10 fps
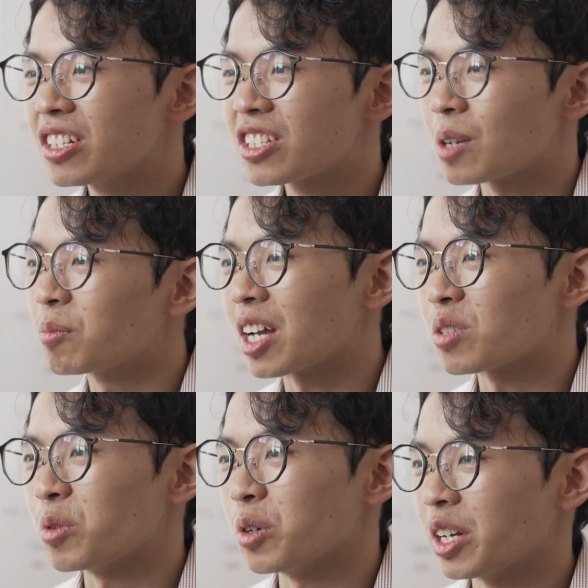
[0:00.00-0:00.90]

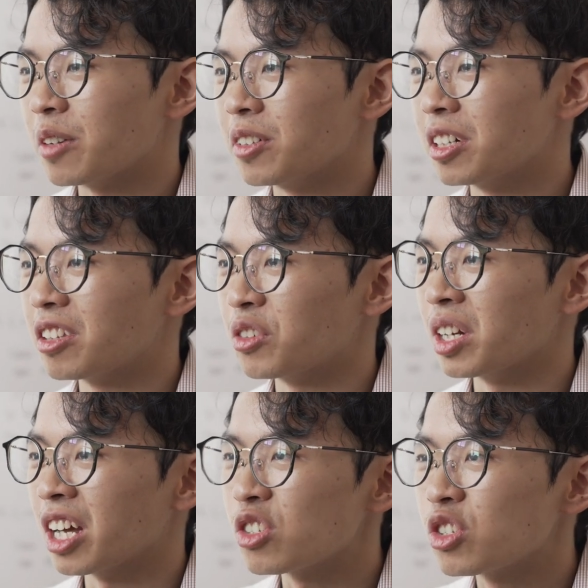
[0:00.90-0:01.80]
sometimes we'll have a theory
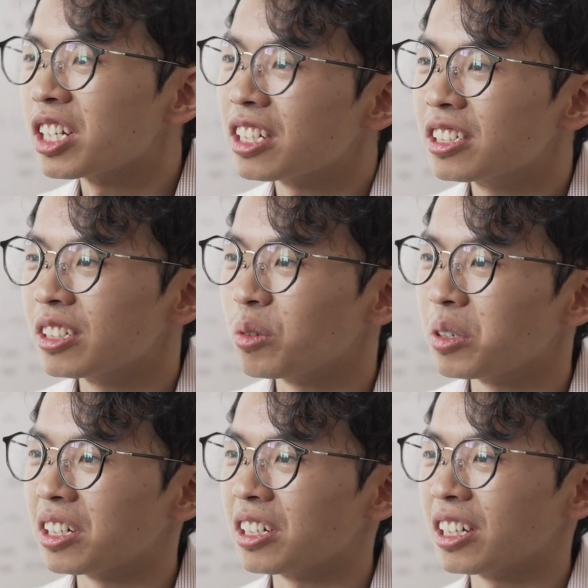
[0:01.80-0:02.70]
lunch here
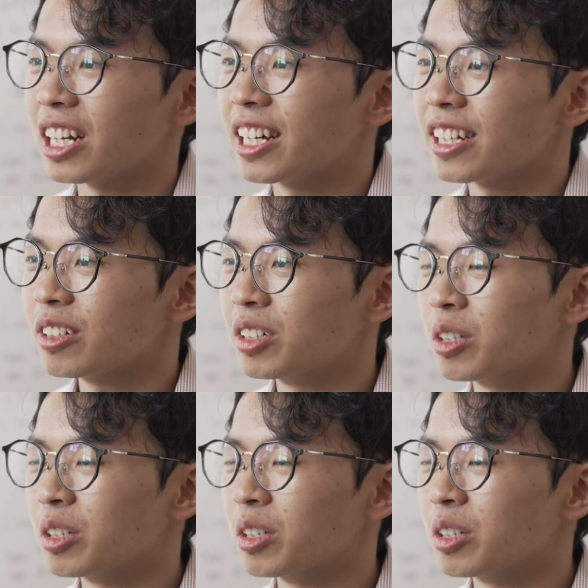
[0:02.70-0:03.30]
where like